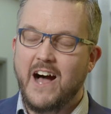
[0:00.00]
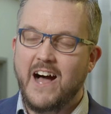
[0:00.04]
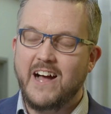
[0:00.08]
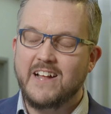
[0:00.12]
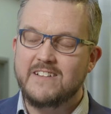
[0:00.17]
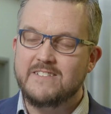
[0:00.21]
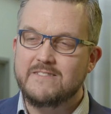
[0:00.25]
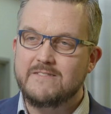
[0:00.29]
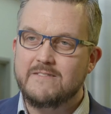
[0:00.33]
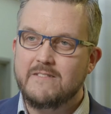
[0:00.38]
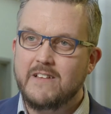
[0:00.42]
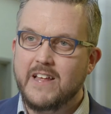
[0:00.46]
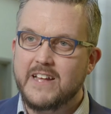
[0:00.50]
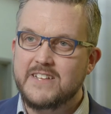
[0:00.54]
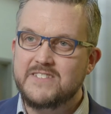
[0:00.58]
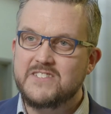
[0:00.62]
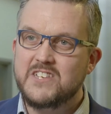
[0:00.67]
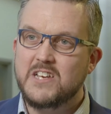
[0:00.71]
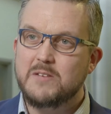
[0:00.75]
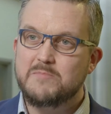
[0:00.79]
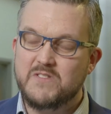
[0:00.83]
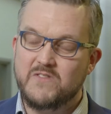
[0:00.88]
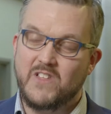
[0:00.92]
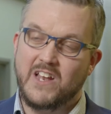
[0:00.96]
And in
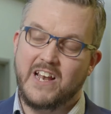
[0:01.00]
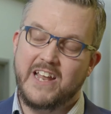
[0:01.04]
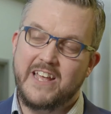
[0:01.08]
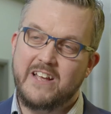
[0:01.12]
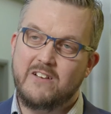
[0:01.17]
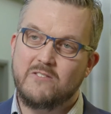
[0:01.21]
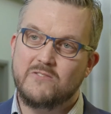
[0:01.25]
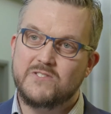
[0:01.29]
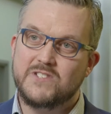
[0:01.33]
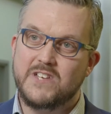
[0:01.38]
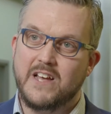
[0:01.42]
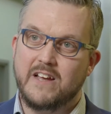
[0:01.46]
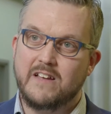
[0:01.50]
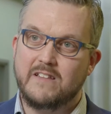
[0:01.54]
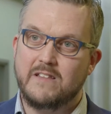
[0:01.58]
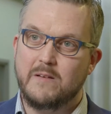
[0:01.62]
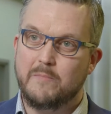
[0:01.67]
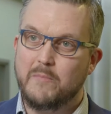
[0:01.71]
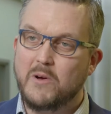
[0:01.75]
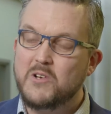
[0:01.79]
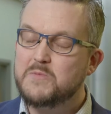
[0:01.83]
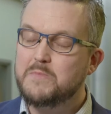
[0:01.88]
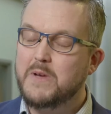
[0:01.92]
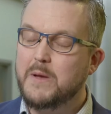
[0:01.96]
terms of the legal sector,
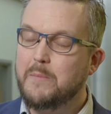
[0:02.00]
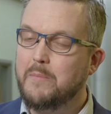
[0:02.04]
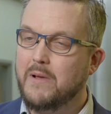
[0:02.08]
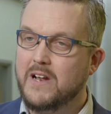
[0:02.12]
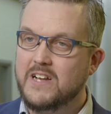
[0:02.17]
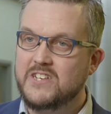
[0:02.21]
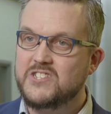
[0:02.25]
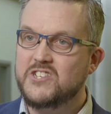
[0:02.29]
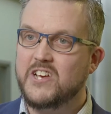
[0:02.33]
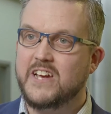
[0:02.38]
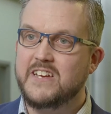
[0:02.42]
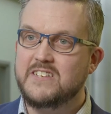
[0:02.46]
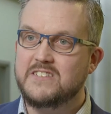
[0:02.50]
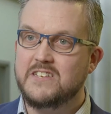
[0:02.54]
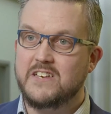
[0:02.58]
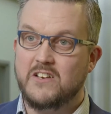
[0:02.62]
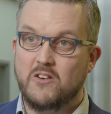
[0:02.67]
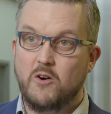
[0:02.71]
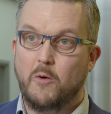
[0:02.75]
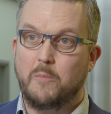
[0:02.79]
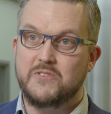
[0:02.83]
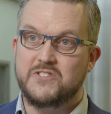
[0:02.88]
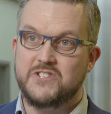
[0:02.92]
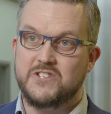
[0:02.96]
most people are
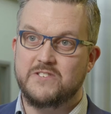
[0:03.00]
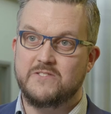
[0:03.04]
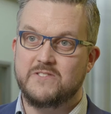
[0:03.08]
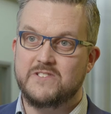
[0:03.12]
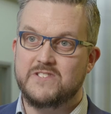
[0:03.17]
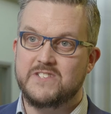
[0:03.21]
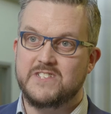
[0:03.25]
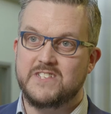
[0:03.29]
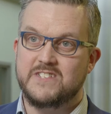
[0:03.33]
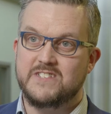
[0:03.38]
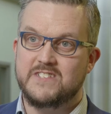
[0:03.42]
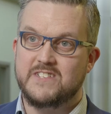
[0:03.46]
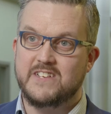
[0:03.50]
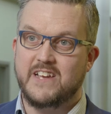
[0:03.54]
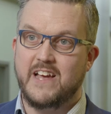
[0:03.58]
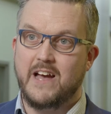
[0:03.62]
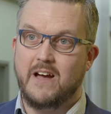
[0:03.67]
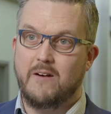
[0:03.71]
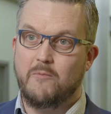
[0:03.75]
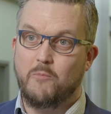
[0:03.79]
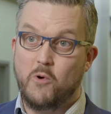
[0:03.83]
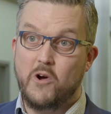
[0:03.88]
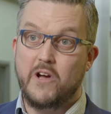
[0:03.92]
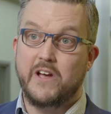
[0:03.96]
chasing opportunities to
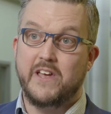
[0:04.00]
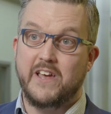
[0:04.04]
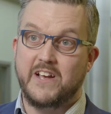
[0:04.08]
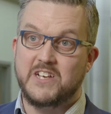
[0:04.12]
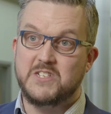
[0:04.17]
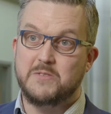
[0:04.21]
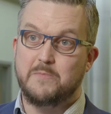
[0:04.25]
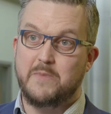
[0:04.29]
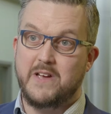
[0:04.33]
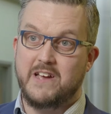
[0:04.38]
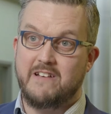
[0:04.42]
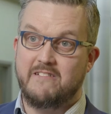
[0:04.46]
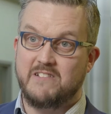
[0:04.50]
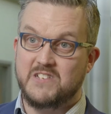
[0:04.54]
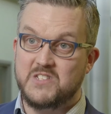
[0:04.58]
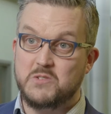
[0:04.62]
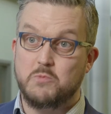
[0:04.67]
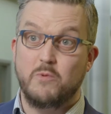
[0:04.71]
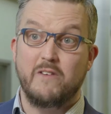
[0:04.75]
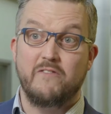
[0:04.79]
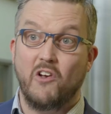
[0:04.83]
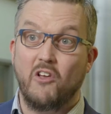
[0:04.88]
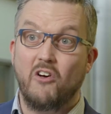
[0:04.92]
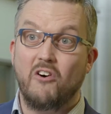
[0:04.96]
get work
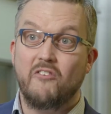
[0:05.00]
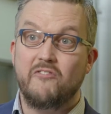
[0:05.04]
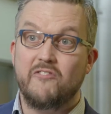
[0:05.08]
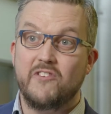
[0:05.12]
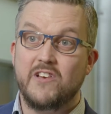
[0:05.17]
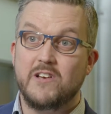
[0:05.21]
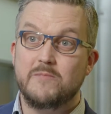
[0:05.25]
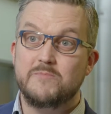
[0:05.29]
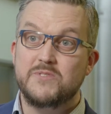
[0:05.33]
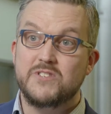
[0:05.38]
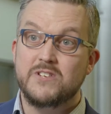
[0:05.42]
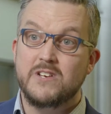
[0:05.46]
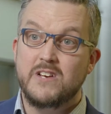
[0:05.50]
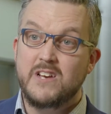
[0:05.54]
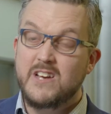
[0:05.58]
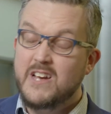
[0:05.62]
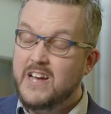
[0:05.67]
experience with law firms.